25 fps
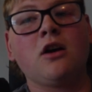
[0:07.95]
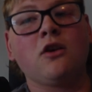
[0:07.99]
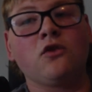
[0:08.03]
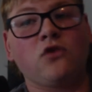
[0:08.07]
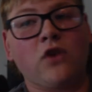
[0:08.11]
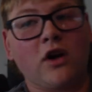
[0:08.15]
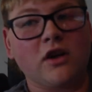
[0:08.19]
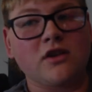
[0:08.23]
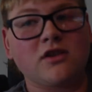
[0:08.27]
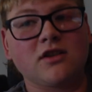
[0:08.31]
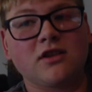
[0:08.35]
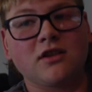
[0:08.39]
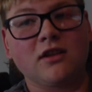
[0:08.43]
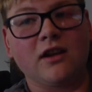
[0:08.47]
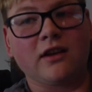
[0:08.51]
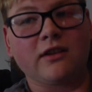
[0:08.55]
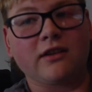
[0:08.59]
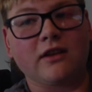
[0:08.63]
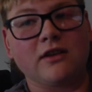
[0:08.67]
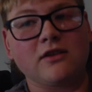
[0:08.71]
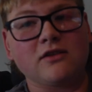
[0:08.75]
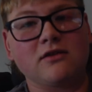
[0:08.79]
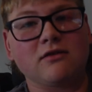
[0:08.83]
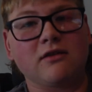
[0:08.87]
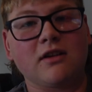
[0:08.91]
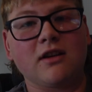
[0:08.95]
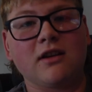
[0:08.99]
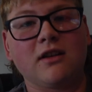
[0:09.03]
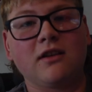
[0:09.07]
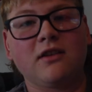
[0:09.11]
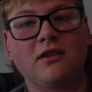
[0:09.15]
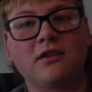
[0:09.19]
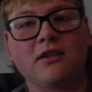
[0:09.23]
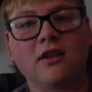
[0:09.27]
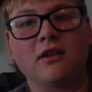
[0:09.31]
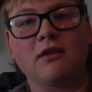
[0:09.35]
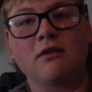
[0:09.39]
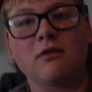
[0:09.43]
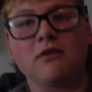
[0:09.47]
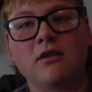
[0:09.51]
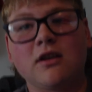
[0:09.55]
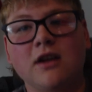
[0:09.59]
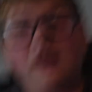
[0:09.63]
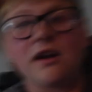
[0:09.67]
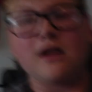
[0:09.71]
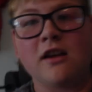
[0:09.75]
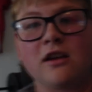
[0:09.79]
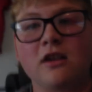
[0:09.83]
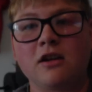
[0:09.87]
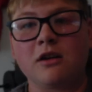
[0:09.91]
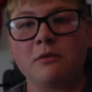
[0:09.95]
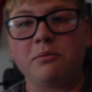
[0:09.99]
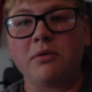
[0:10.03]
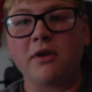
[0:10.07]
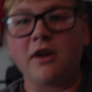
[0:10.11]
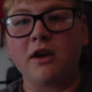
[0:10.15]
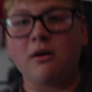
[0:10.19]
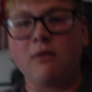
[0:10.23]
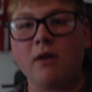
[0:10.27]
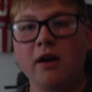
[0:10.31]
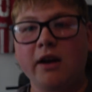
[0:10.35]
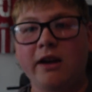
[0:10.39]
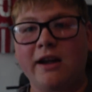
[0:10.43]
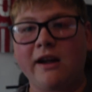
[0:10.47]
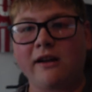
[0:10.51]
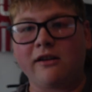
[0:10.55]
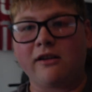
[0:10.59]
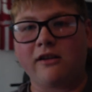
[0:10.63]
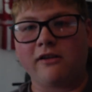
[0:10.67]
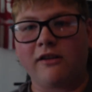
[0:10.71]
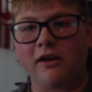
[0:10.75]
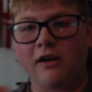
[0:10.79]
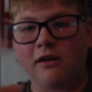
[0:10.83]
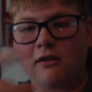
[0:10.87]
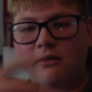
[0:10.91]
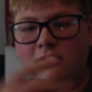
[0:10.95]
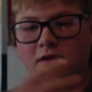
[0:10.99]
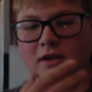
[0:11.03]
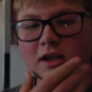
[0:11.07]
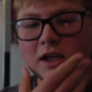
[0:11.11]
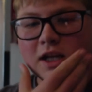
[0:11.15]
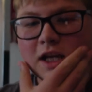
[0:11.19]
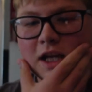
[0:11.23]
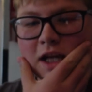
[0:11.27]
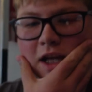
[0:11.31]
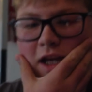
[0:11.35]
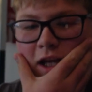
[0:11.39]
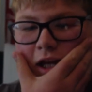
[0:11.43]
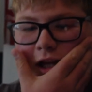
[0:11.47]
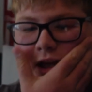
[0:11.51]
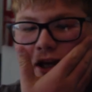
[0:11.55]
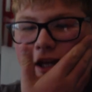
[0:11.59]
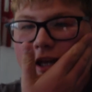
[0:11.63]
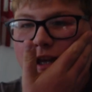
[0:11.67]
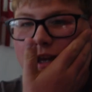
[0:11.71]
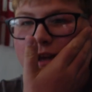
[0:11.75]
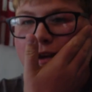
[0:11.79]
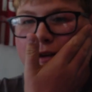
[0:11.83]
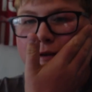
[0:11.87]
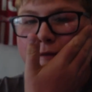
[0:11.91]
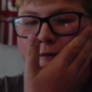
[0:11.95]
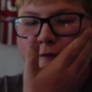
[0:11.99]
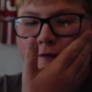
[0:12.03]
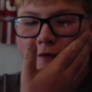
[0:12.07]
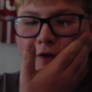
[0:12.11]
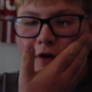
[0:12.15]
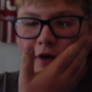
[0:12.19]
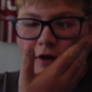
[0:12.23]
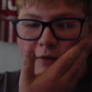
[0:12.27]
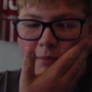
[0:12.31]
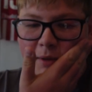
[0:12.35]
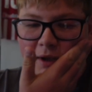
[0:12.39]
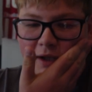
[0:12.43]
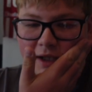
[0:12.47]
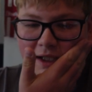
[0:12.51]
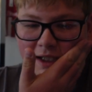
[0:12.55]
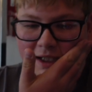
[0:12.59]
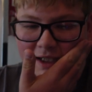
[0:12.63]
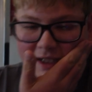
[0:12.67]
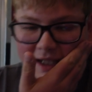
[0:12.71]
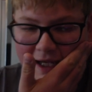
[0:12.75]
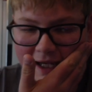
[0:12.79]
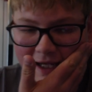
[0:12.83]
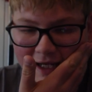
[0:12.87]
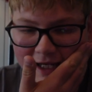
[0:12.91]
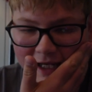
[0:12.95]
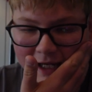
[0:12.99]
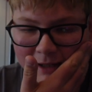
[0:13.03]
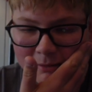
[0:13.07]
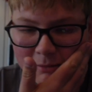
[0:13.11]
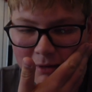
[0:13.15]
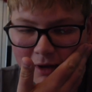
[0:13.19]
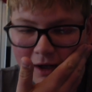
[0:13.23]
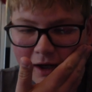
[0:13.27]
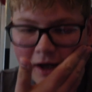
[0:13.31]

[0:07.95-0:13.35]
Right, let's get into it. So United are going to play away at Carrot Road. Thoughts about the game.